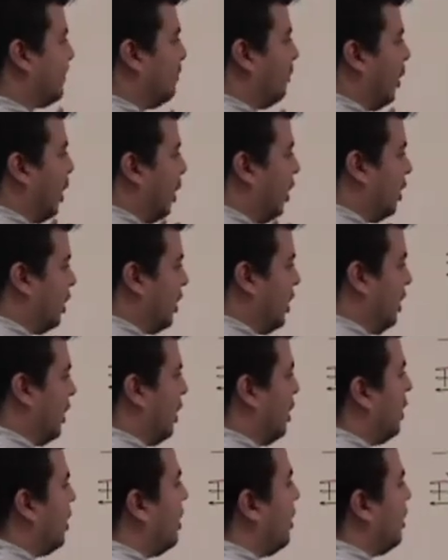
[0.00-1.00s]

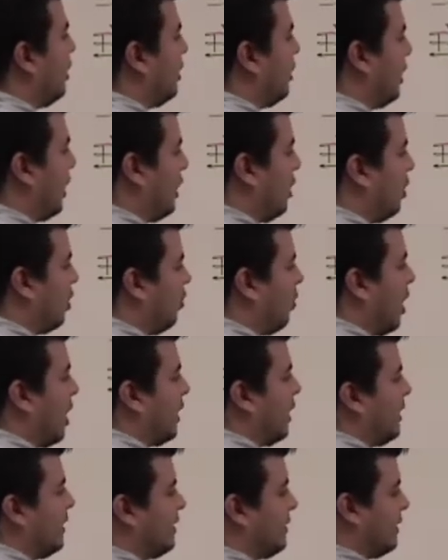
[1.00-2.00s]
bulky, then you know
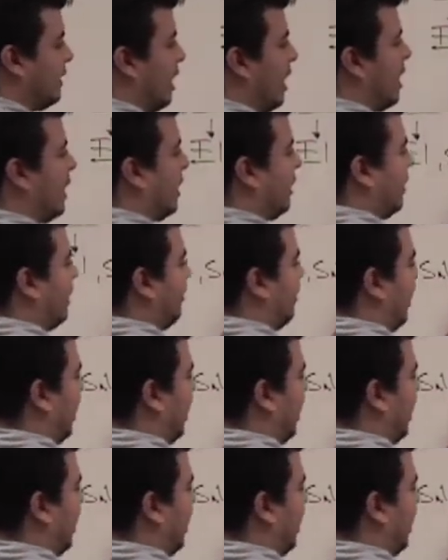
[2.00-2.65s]
what, it's not going to